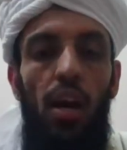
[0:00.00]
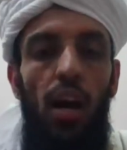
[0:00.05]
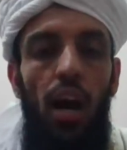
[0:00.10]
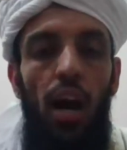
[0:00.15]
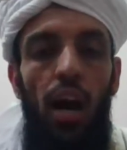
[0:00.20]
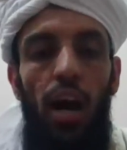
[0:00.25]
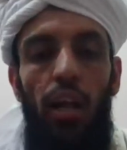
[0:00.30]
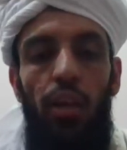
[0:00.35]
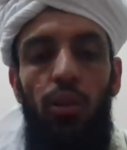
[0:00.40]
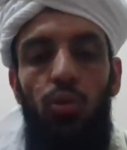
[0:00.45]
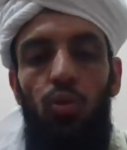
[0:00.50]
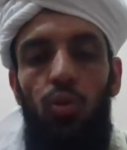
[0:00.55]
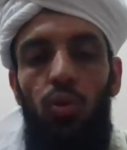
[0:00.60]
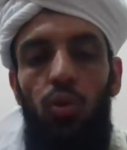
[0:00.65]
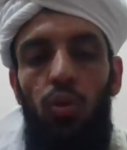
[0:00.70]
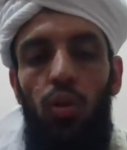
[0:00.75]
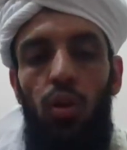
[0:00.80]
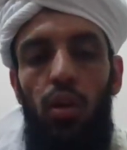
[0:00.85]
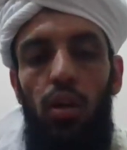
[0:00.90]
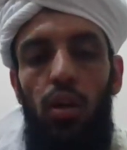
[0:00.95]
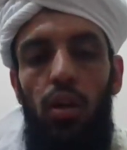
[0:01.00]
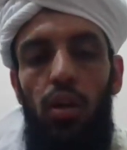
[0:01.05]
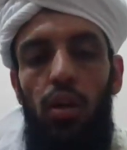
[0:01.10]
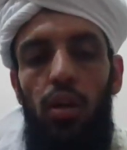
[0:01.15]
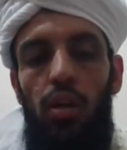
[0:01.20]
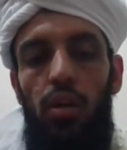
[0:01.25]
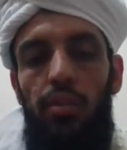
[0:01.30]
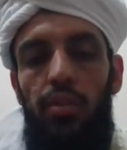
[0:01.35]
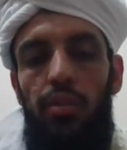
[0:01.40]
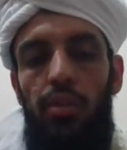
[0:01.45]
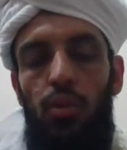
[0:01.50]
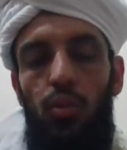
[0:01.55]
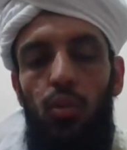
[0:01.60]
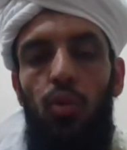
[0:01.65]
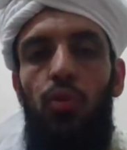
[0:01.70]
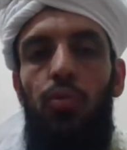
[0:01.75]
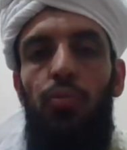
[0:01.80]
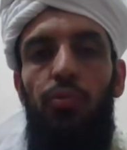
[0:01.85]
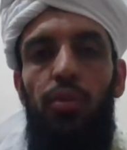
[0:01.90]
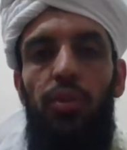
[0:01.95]
Although the
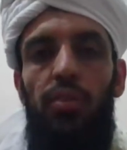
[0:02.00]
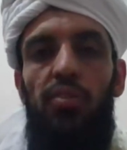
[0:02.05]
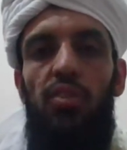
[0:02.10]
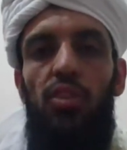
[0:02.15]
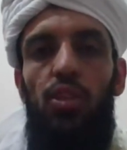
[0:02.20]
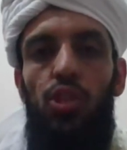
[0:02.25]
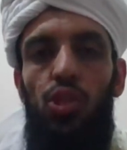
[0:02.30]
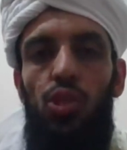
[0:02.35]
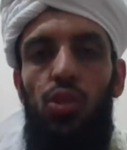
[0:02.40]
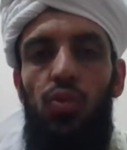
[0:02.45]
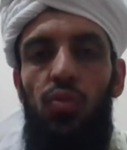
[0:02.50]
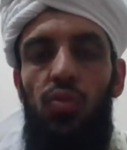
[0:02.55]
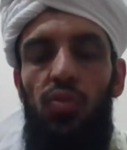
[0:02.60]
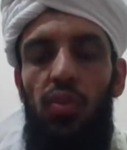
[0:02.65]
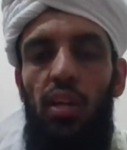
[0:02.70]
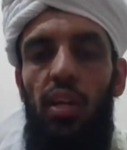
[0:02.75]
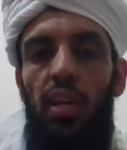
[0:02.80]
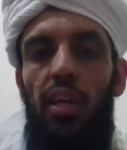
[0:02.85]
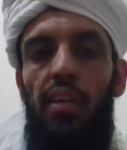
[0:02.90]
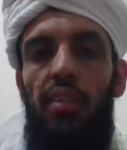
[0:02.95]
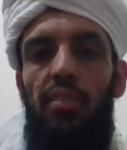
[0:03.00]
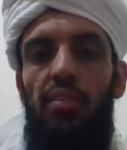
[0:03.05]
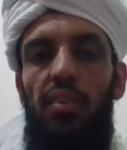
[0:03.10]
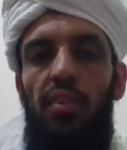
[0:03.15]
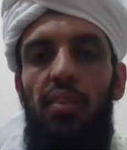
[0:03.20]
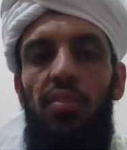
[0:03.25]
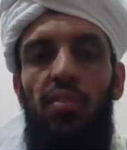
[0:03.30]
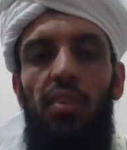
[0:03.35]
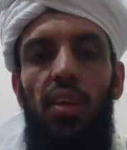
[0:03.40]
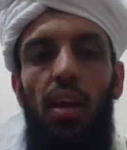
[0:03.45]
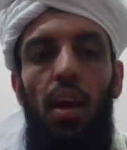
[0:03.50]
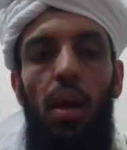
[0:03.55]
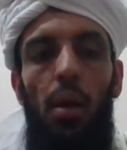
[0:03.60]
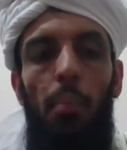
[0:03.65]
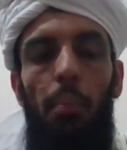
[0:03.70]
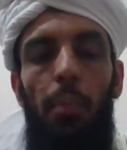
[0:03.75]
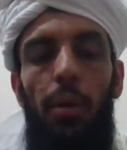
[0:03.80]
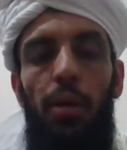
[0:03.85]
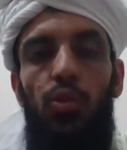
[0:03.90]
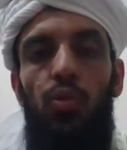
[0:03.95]
good first issues still exist,
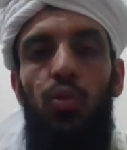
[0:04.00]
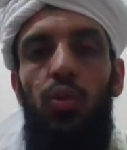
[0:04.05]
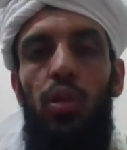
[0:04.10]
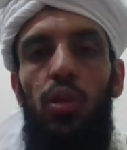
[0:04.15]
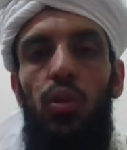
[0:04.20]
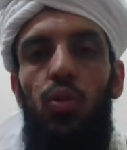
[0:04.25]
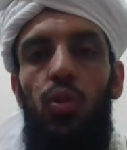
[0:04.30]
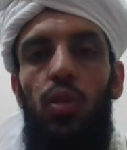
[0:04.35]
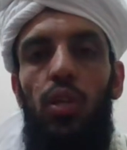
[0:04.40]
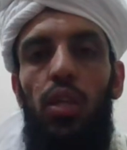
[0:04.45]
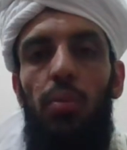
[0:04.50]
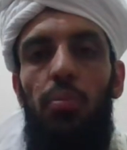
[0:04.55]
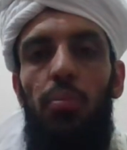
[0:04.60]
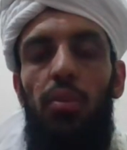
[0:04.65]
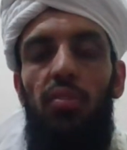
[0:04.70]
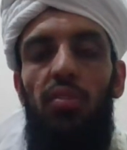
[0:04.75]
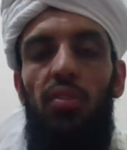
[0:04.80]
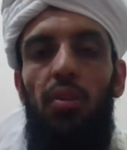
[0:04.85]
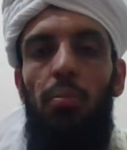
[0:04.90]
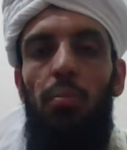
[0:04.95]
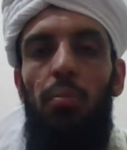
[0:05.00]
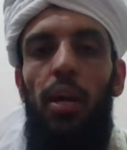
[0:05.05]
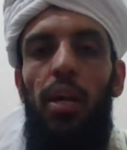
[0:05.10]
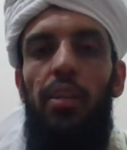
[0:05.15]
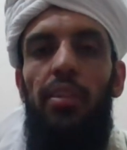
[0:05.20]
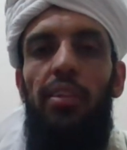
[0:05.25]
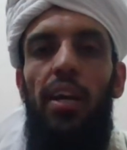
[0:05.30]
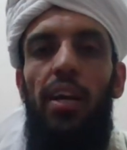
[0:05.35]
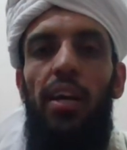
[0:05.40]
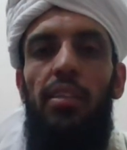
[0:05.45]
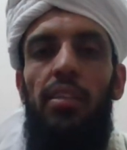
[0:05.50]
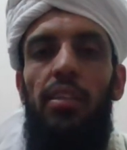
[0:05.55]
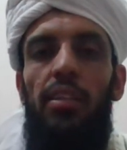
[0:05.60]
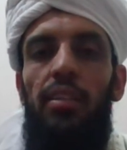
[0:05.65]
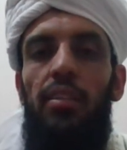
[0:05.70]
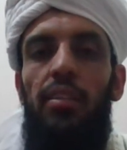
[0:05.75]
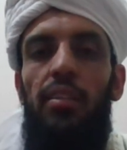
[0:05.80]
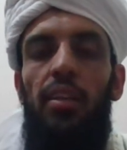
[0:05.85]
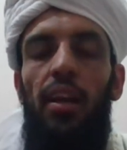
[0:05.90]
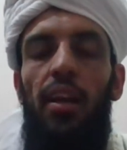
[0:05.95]
but you need to keep this in mind that
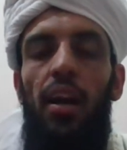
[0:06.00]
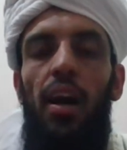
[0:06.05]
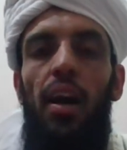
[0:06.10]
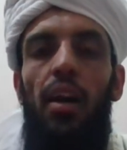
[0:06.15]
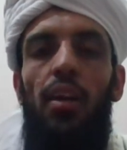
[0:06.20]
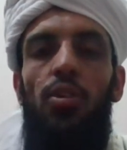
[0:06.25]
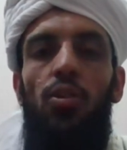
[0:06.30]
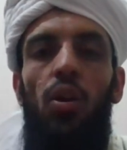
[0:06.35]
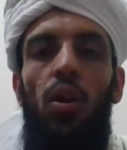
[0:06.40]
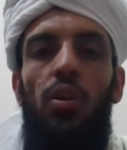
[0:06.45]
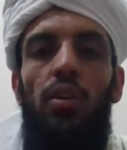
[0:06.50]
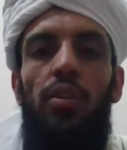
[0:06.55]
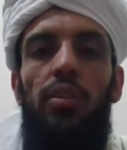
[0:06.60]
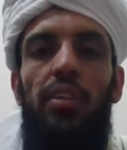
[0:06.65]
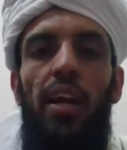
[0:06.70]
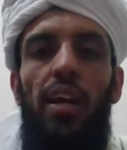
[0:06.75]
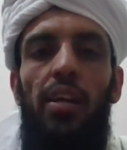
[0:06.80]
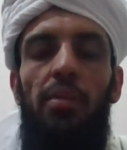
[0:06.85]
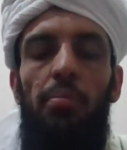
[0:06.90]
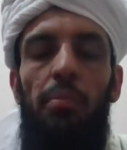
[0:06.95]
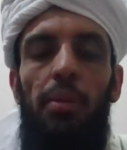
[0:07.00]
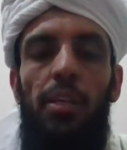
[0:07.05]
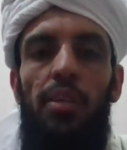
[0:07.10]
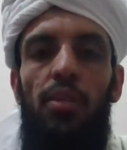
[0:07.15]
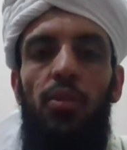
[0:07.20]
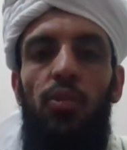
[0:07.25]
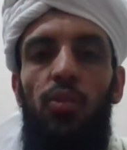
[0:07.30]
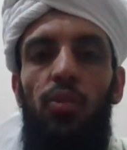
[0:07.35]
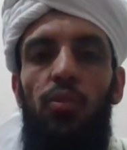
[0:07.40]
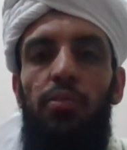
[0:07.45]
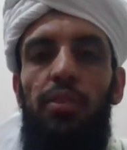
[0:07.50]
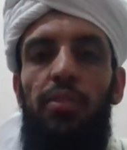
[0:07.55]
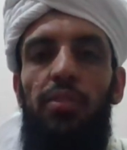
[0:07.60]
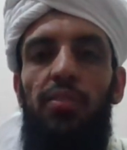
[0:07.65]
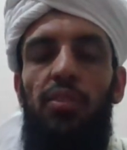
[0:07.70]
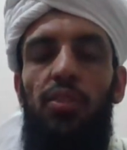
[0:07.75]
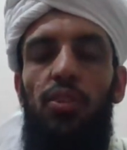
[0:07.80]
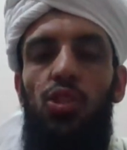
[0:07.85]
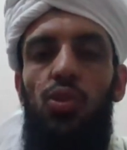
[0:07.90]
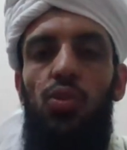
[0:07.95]
there are not that many good first
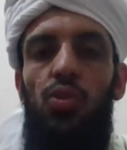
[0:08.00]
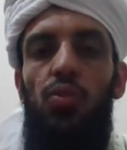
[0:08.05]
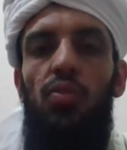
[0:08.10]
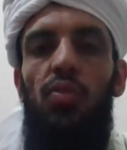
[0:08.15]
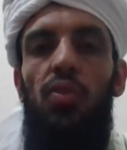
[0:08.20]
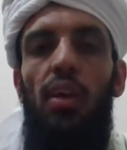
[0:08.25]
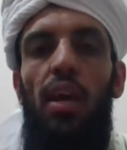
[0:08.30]
issues.